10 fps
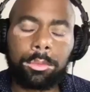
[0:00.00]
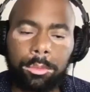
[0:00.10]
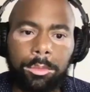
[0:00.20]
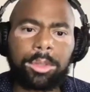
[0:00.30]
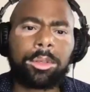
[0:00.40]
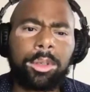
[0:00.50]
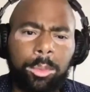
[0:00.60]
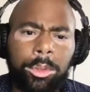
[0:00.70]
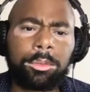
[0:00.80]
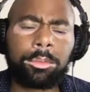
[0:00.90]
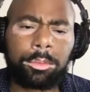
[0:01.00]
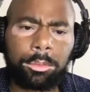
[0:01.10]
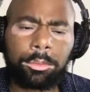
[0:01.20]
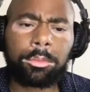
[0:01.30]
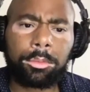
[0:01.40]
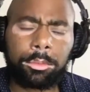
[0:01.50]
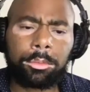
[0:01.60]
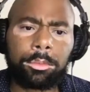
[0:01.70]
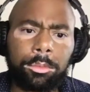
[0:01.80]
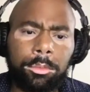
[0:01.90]
And if the answer is no,
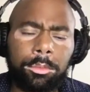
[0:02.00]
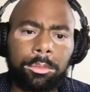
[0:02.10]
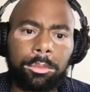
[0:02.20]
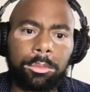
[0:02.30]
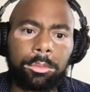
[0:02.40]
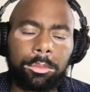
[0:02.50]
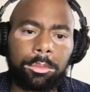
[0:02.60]
I can just do